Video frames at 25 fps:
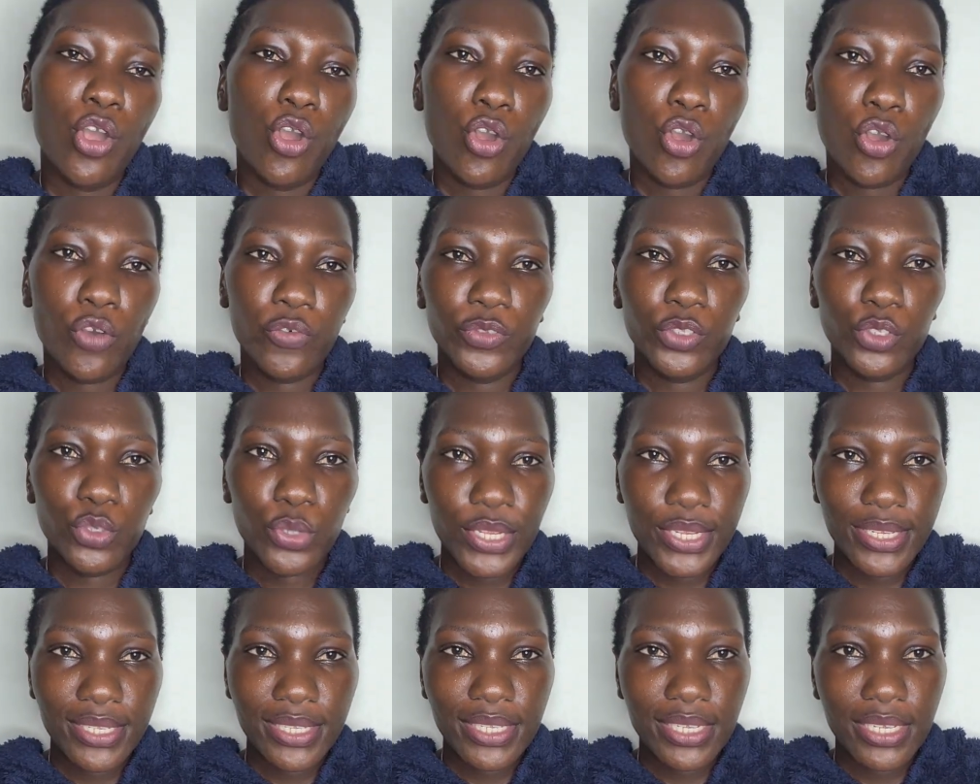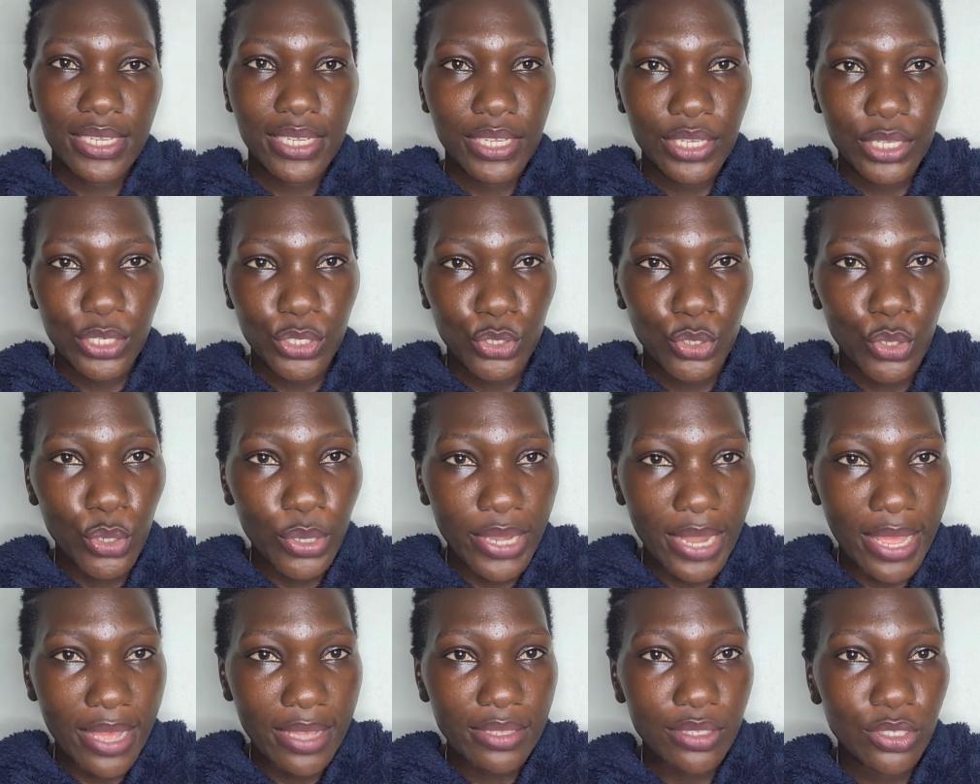of
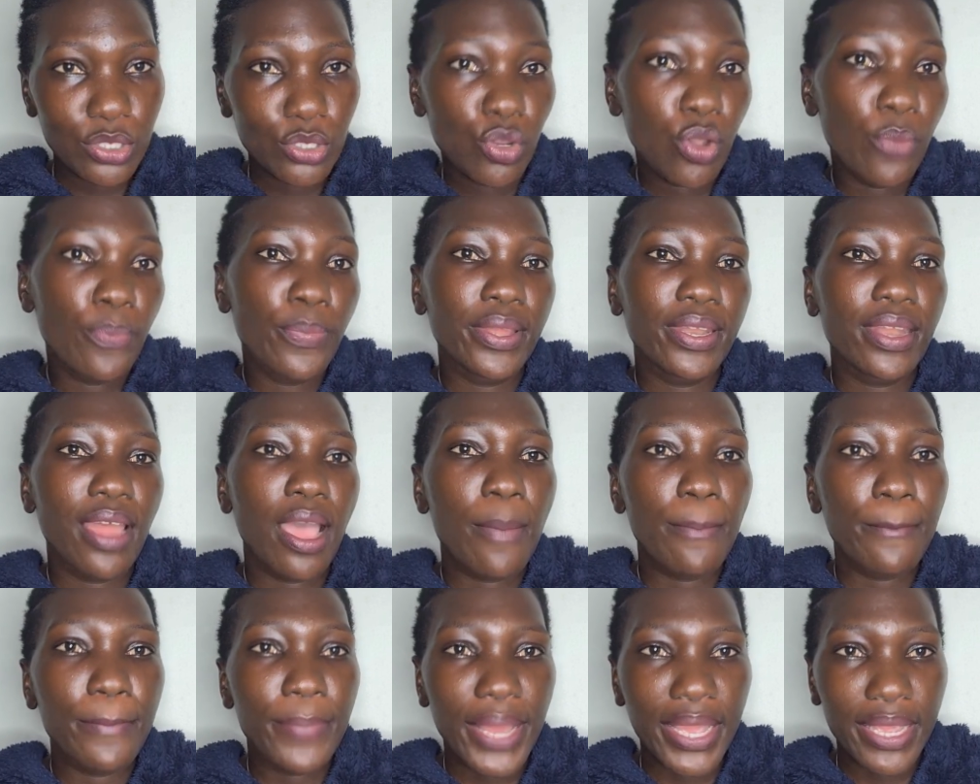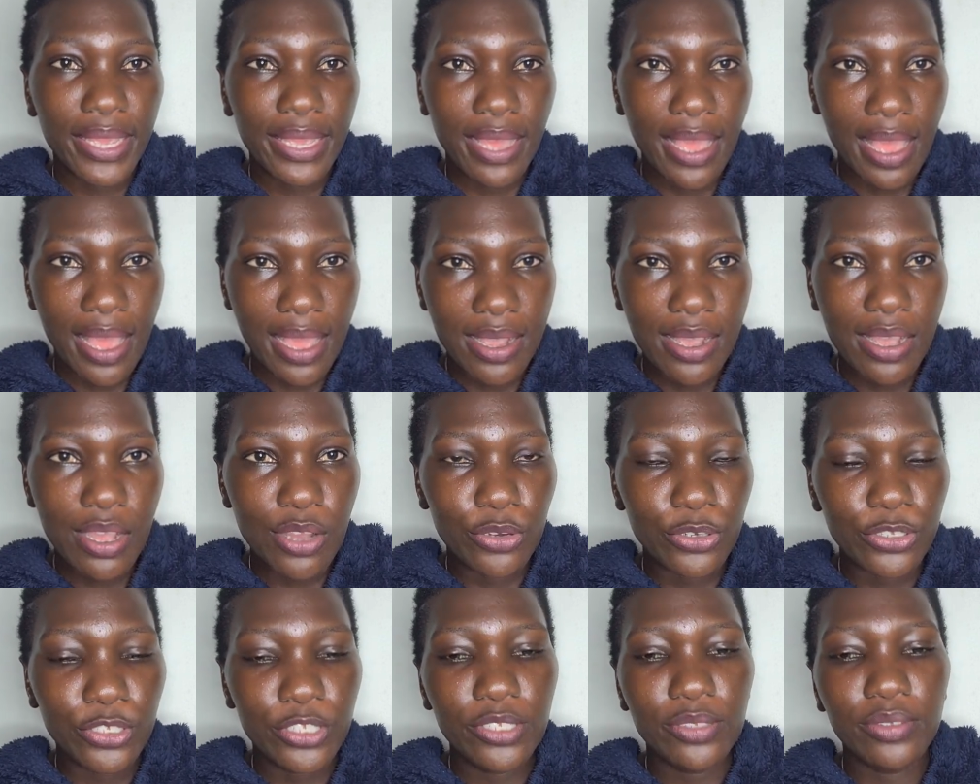$20 to open up my
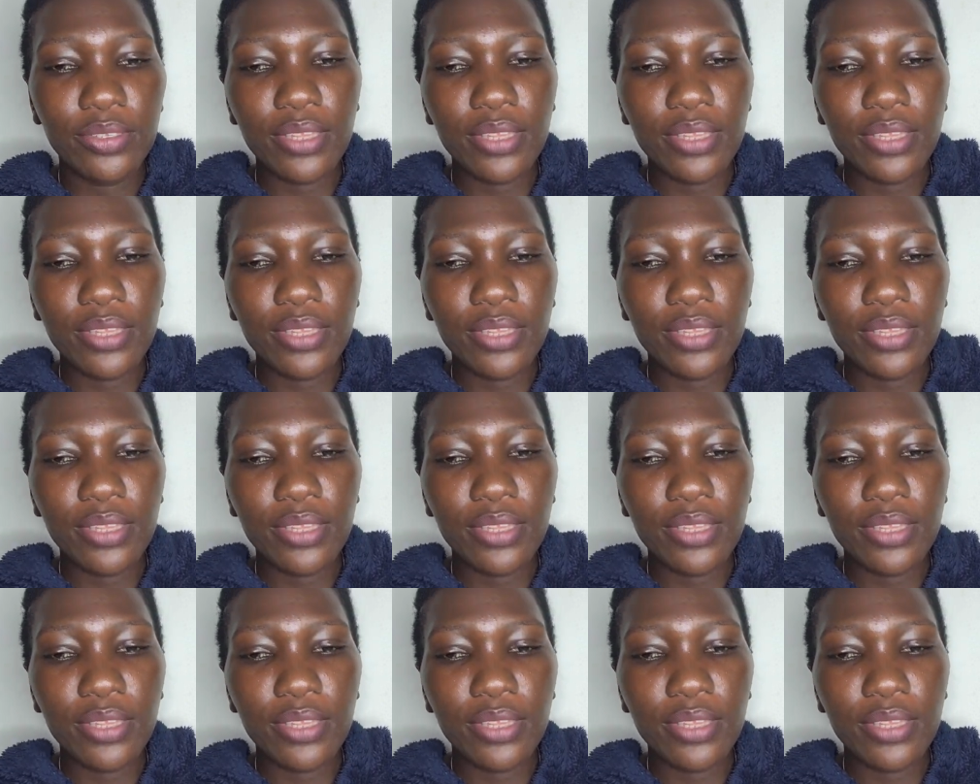account.